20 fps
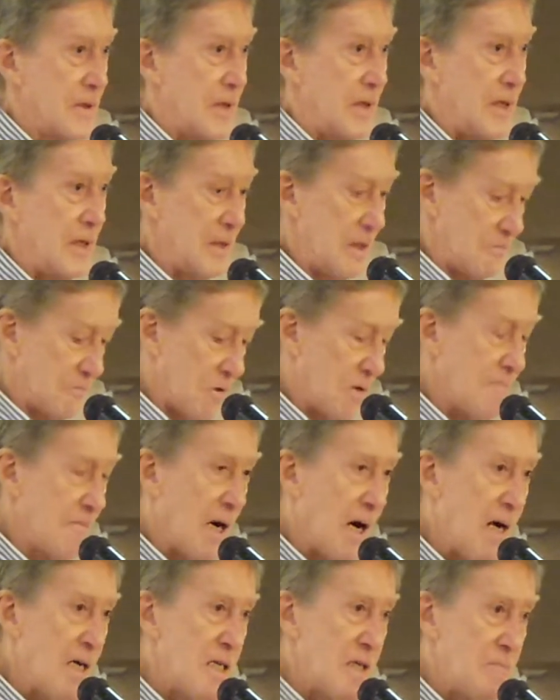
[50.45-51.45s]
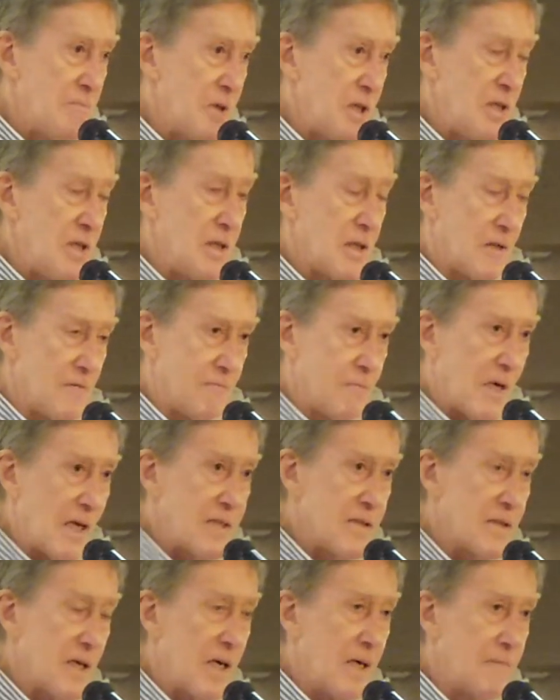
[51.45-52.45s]
And it reminded me of
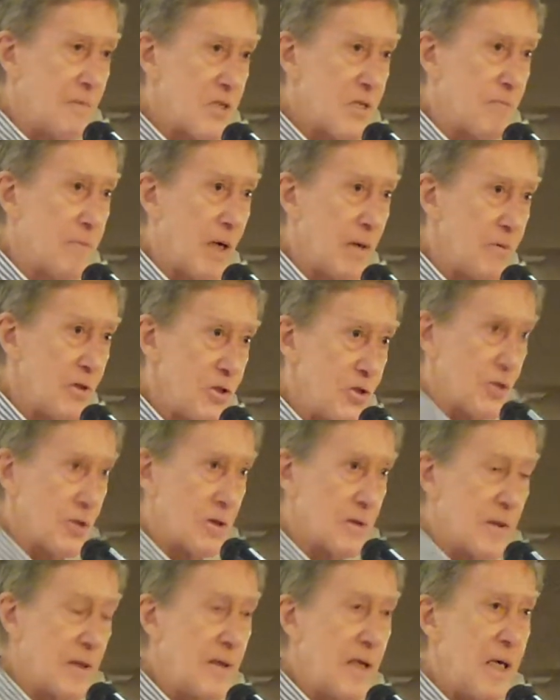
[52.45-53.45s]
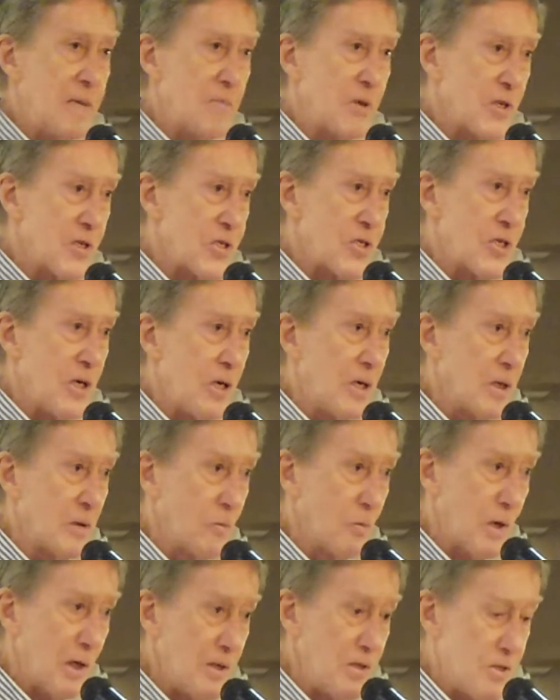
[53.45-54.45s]
my time as publisher. And the name of the
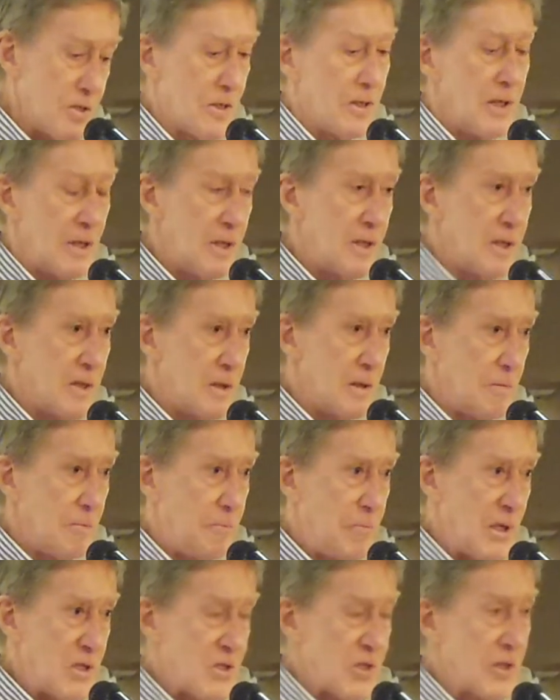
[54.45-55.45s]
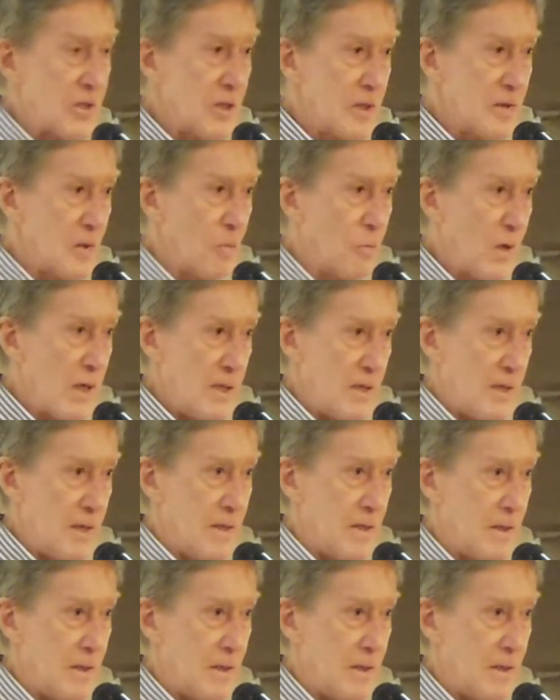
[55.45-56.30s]
song was Pissing in the Wind.